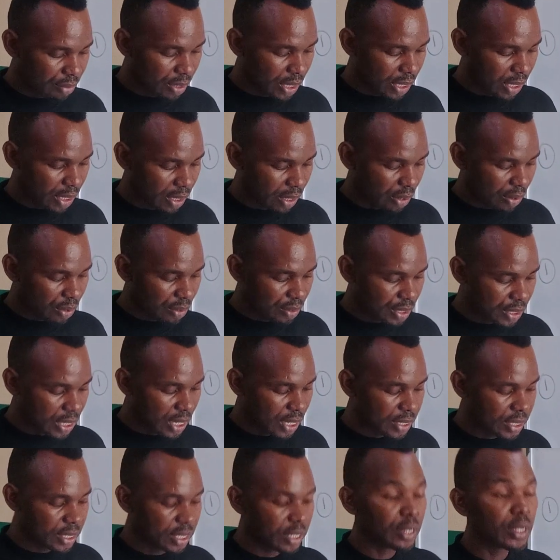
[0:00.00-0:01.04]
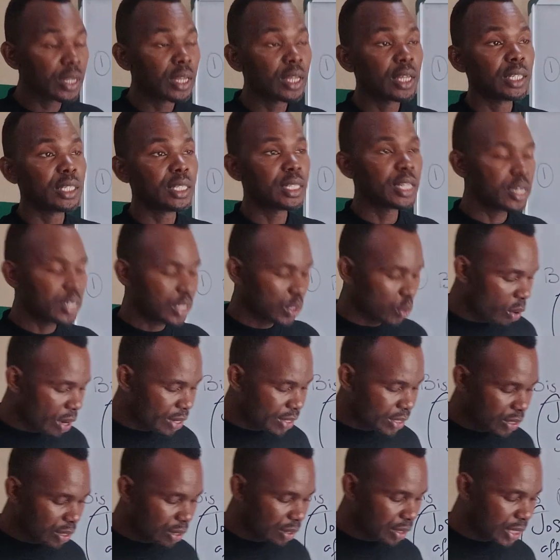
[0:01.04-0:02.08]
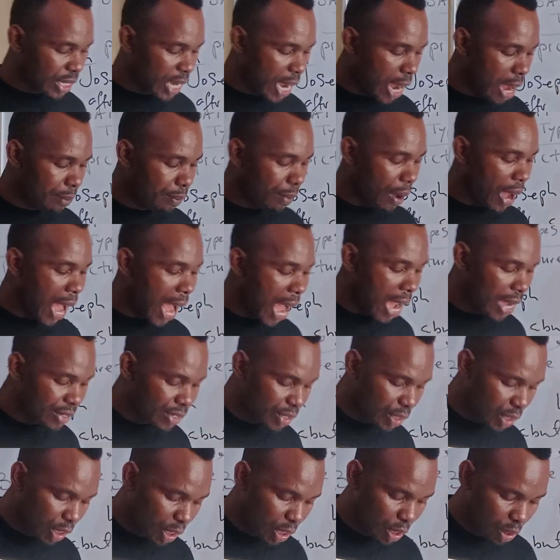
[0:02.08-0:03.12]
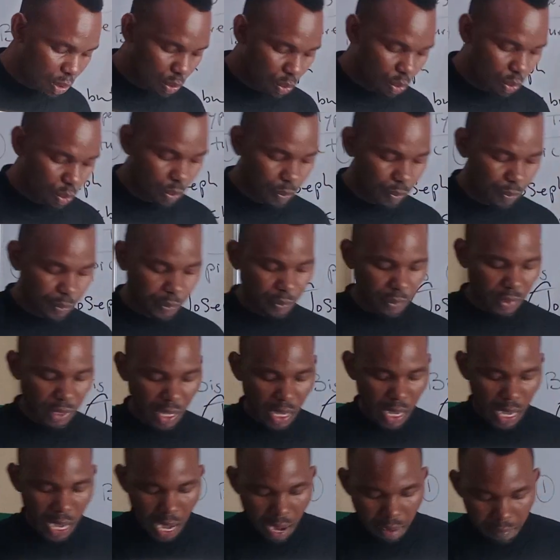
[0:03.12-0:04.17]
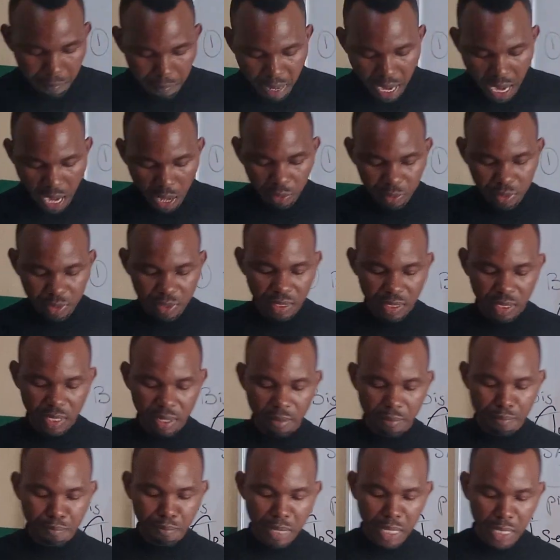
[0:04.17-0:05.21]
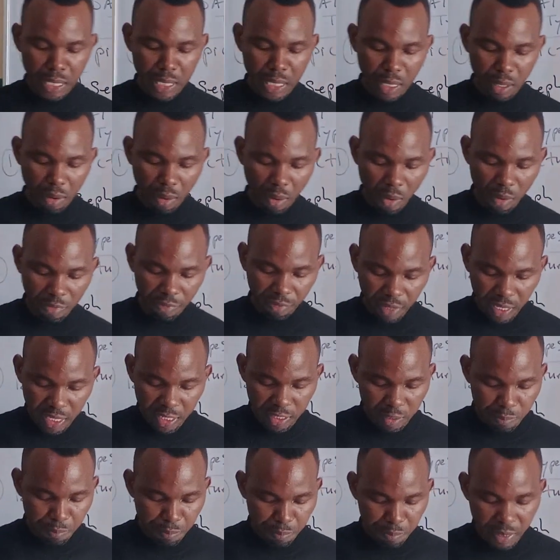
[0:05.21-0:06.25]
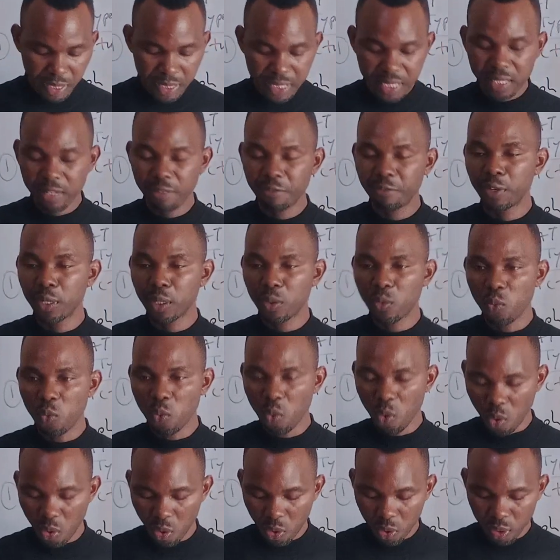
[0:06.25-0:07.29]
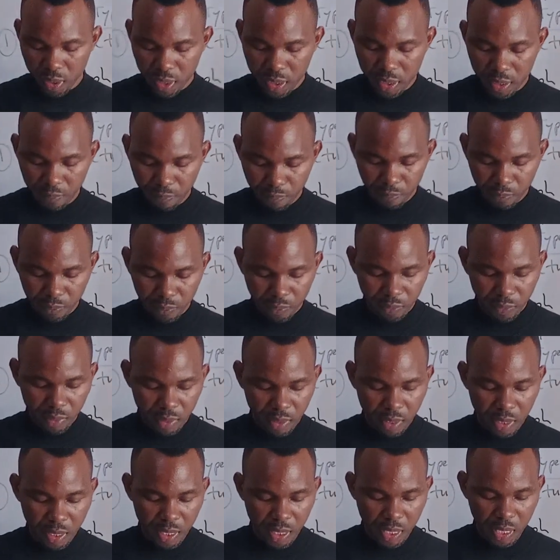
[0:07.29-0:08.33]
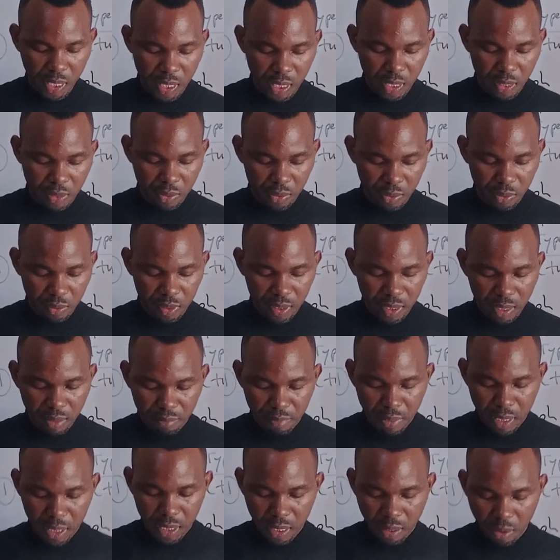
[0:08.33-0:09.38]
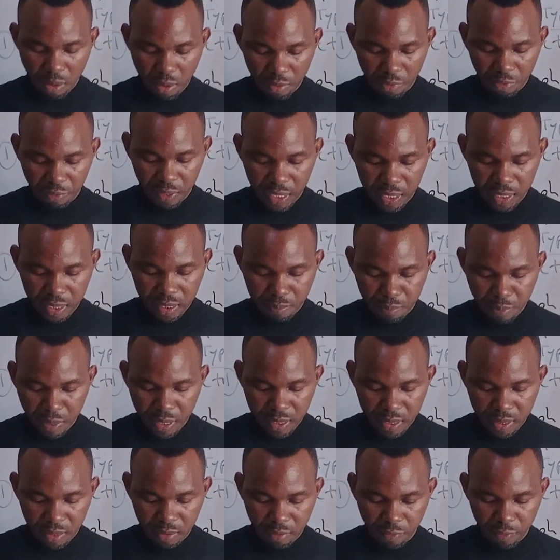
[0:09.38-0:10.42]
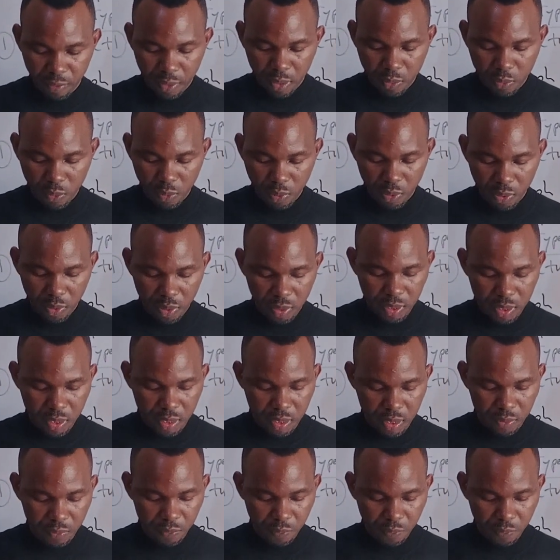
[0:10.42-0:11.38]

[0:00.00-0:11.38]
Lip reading: in context. This question type asks you about the meaning of a specific word the meaning of a specific words.